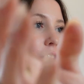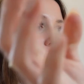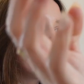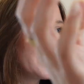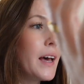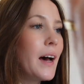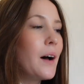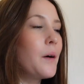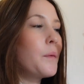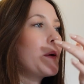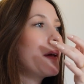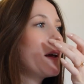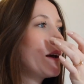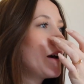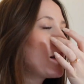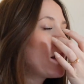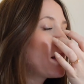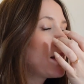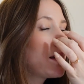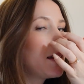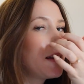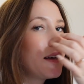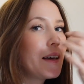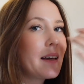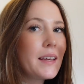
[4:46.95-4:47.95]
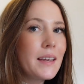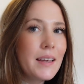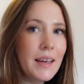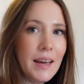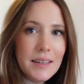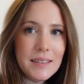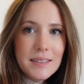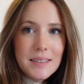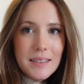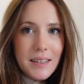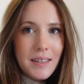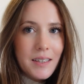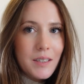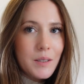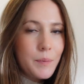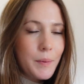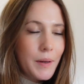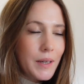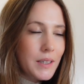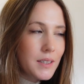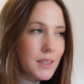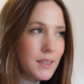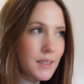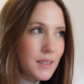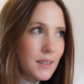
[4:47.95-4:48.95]
yeah, we got the like guest list
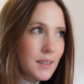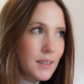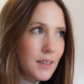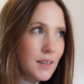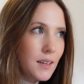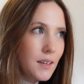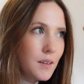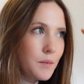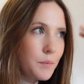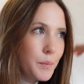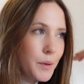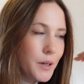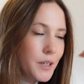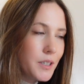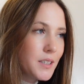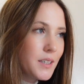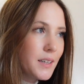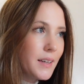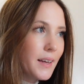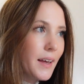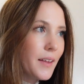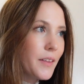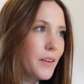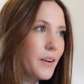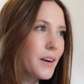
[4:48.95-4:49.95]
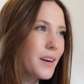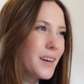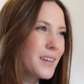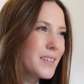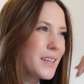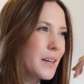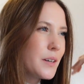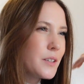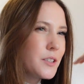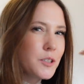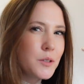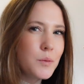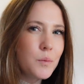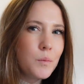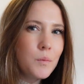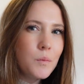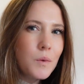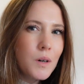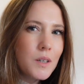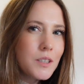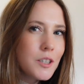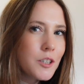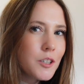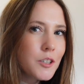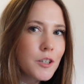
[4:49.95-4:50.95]
basically put together because I just
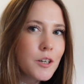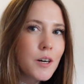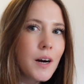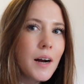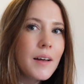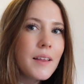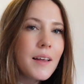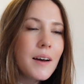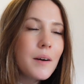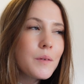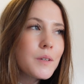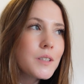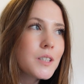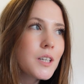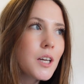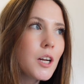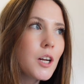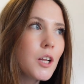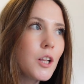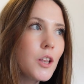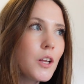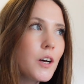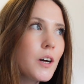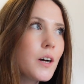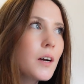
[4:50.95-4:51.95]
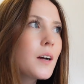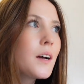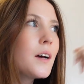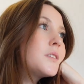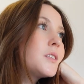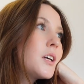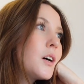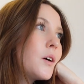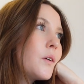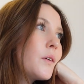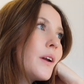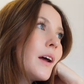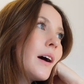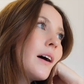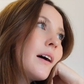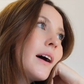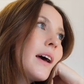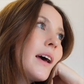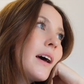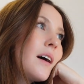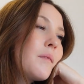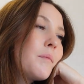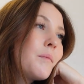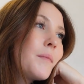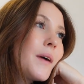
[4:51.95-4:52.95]
wasn't sure how that was gonna look. So now I
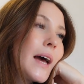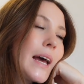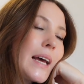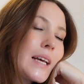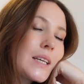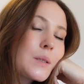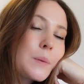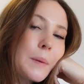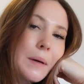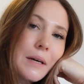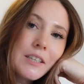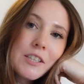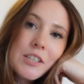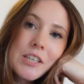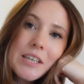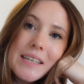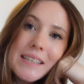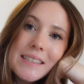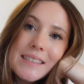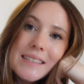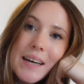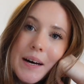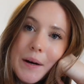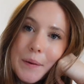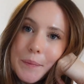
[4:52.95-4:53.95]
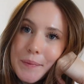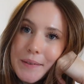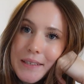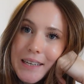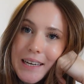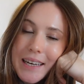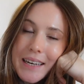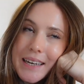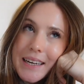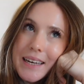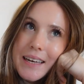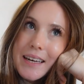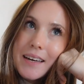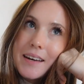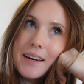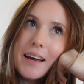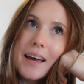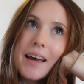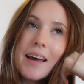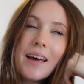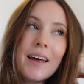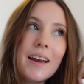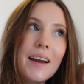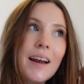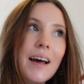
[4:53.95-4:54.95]
have my spreadsheets updated
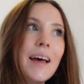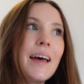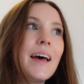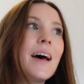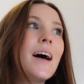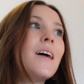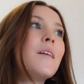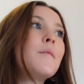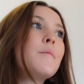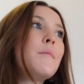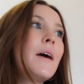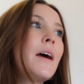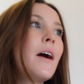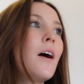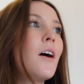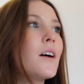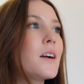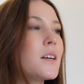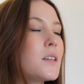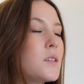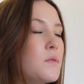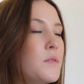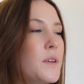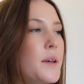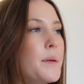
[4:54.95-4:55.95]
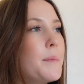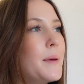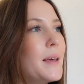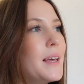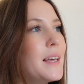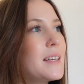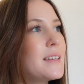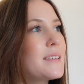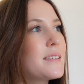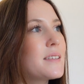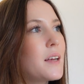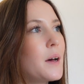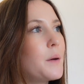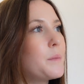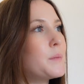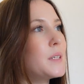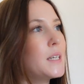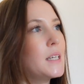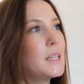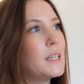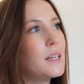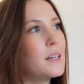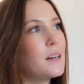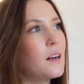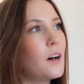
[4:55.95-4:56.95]
and I have my RSVPs
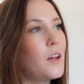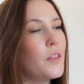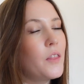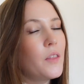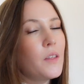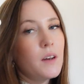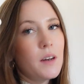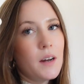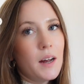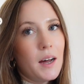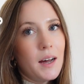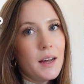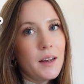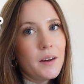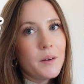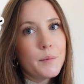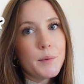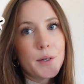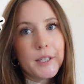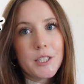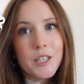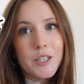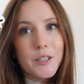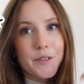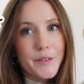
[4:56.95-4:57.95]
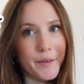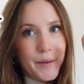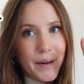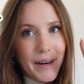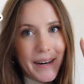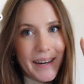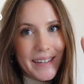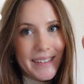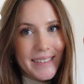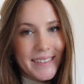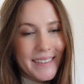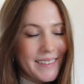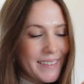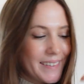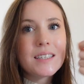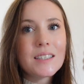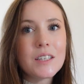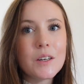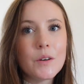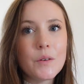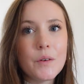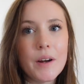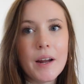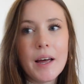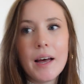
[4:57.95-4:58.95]
updated on the knot, which is great.
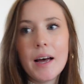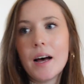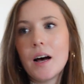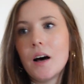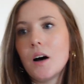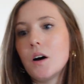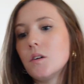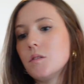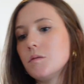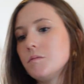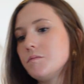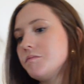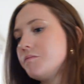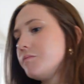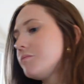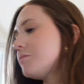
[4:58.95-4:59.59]
So now